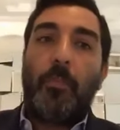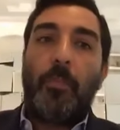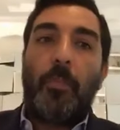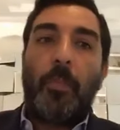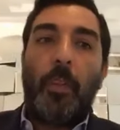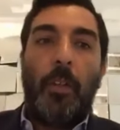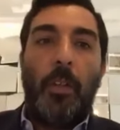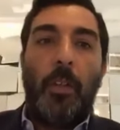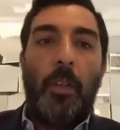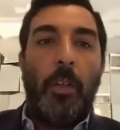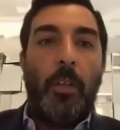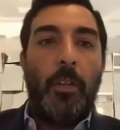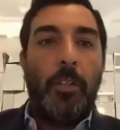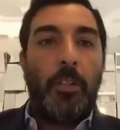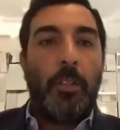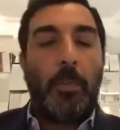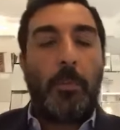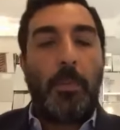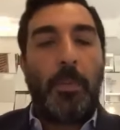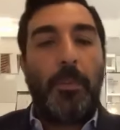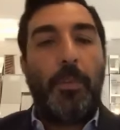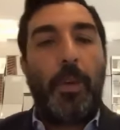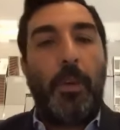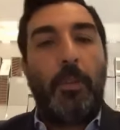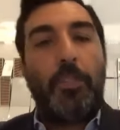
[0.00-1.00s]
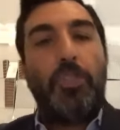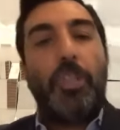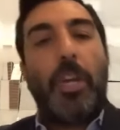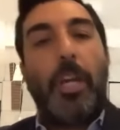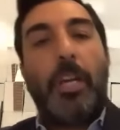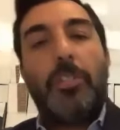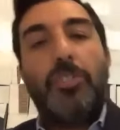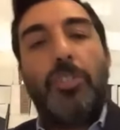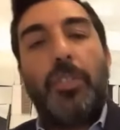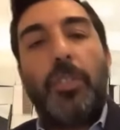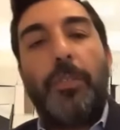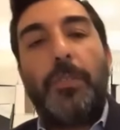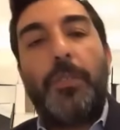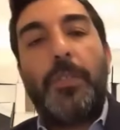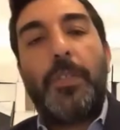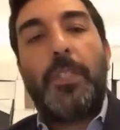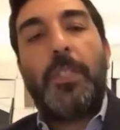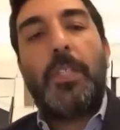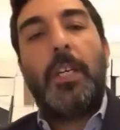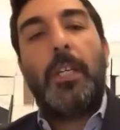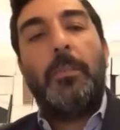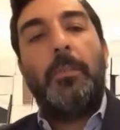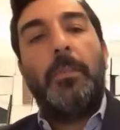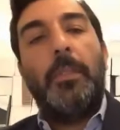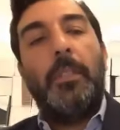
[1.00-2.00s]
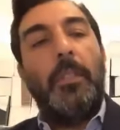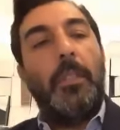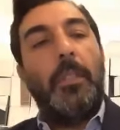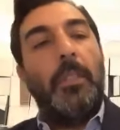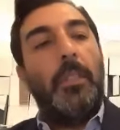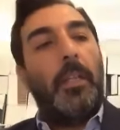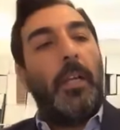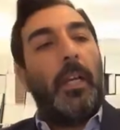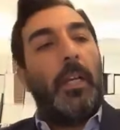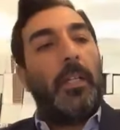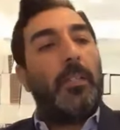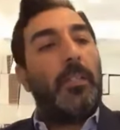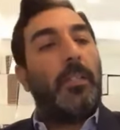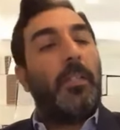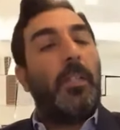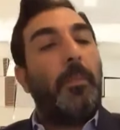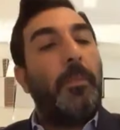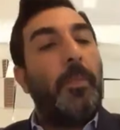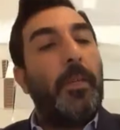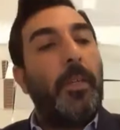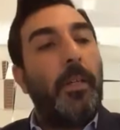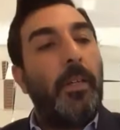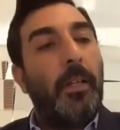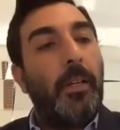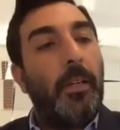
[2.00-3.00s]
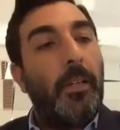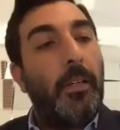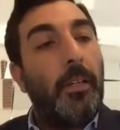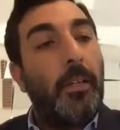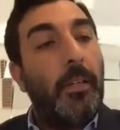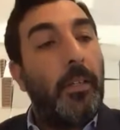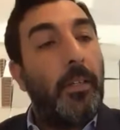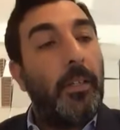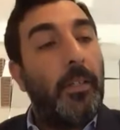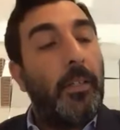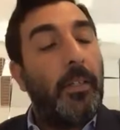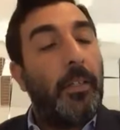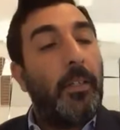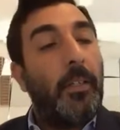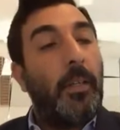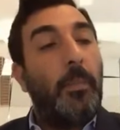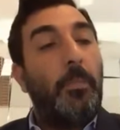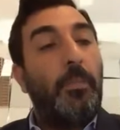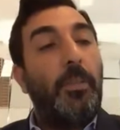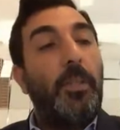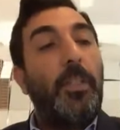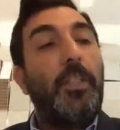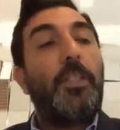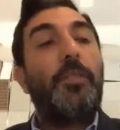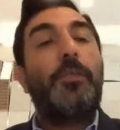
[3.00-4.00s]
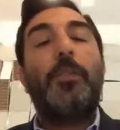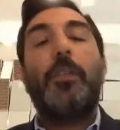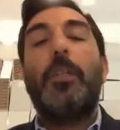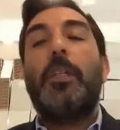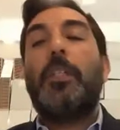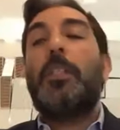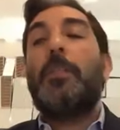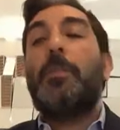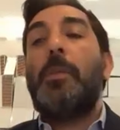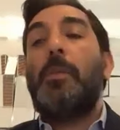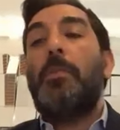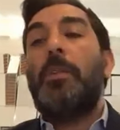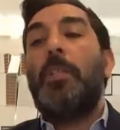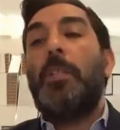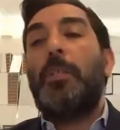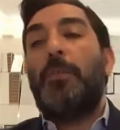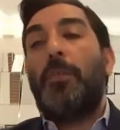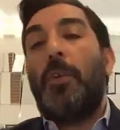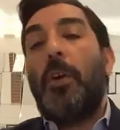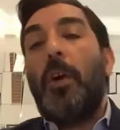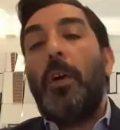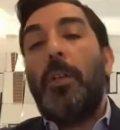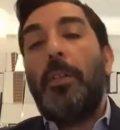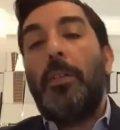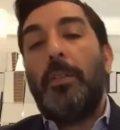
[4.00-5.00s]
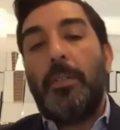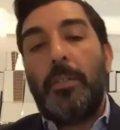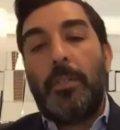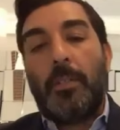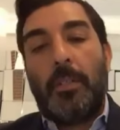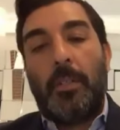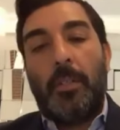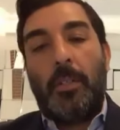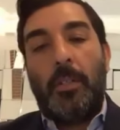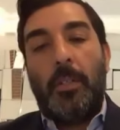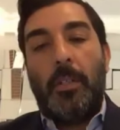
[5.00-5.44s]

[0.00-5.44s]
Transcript: It's going to be very challenging for some, and it's going to be a, a, a blissful experience for others.